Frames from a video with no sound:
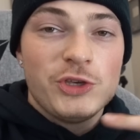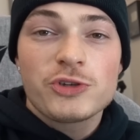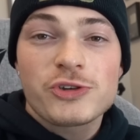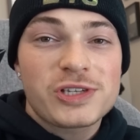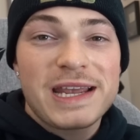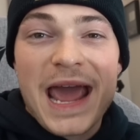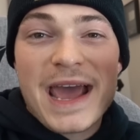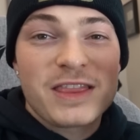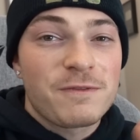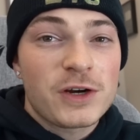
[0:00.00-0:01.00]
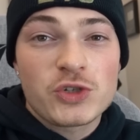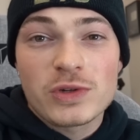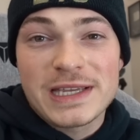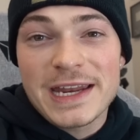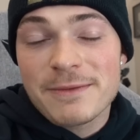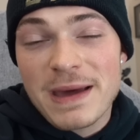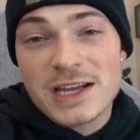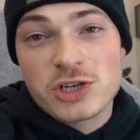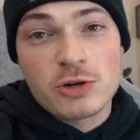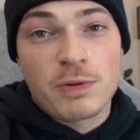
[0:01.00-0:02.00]
Users can can add the virtual dating
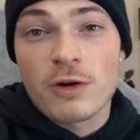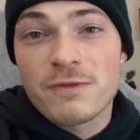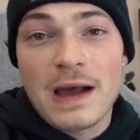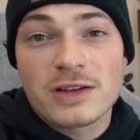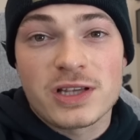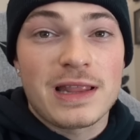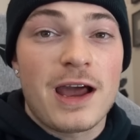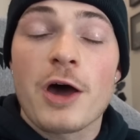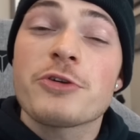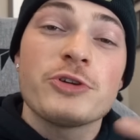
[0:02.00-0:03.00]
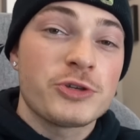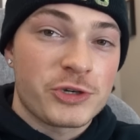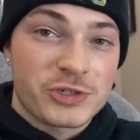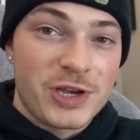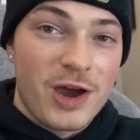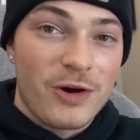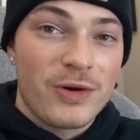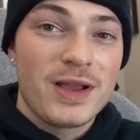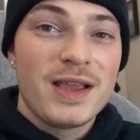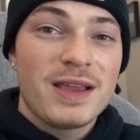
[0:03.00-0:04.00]
badge to your profile to let other users
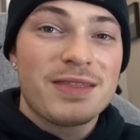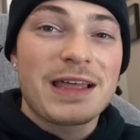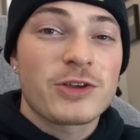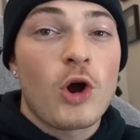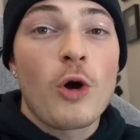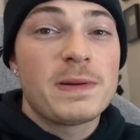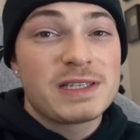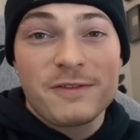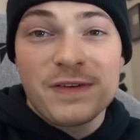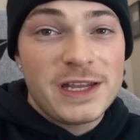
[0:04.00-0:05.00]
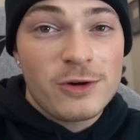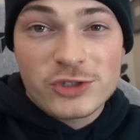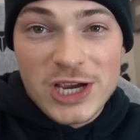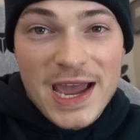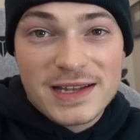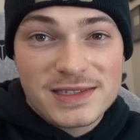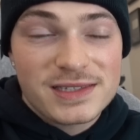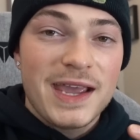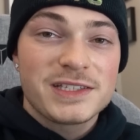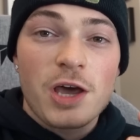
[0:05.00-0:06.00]
know that they're open to video
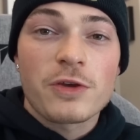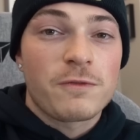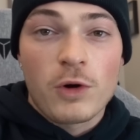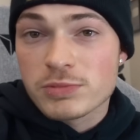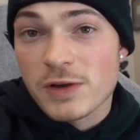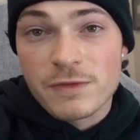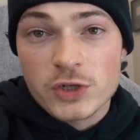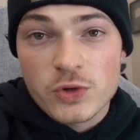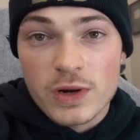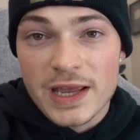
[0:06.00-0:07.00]
chats and other forms of virtual